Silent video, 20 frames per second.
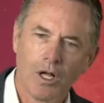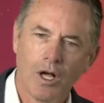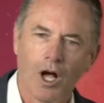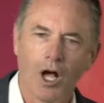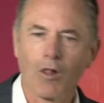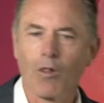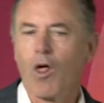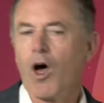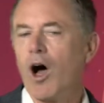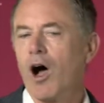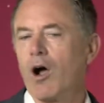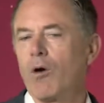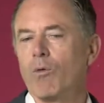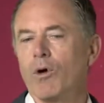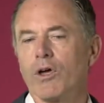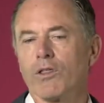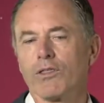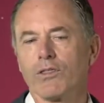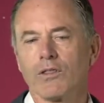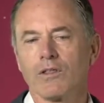along
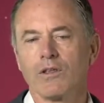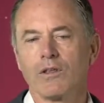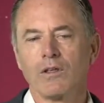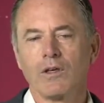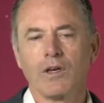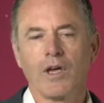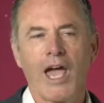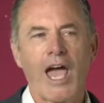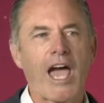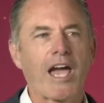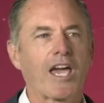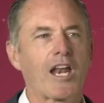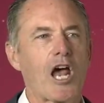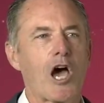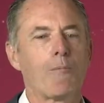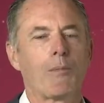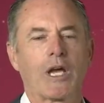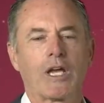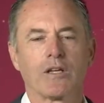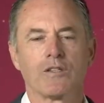with
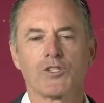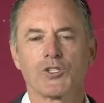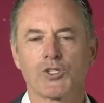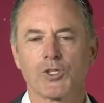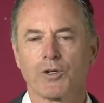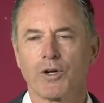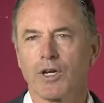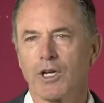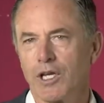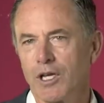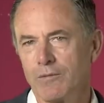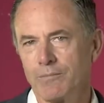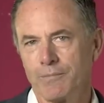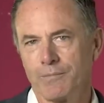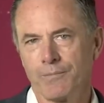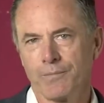economic uncertainty,